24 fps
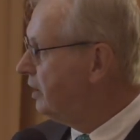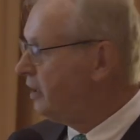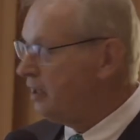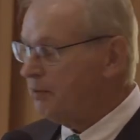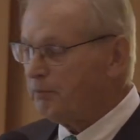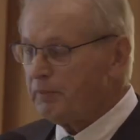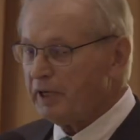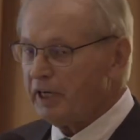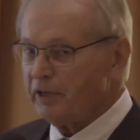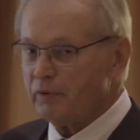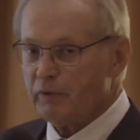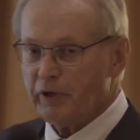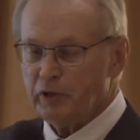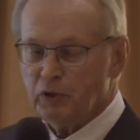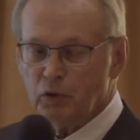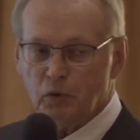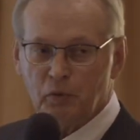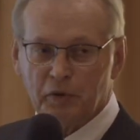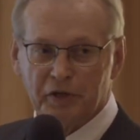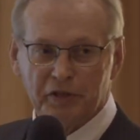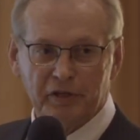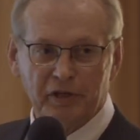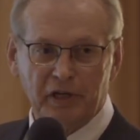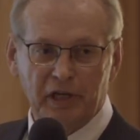And by the way, who
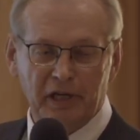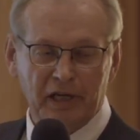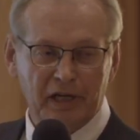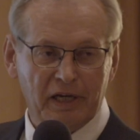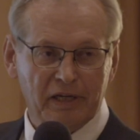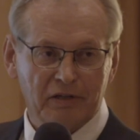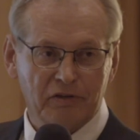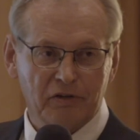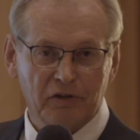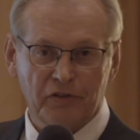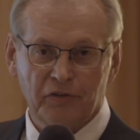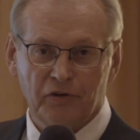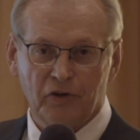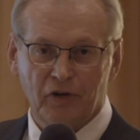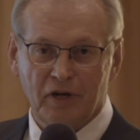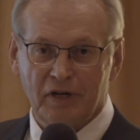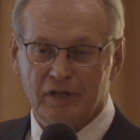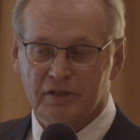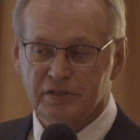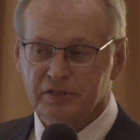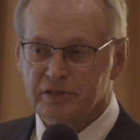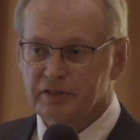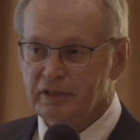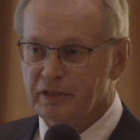were the
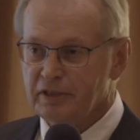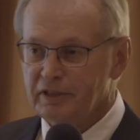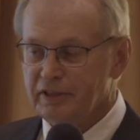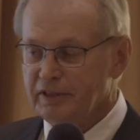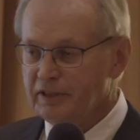Neanderthals?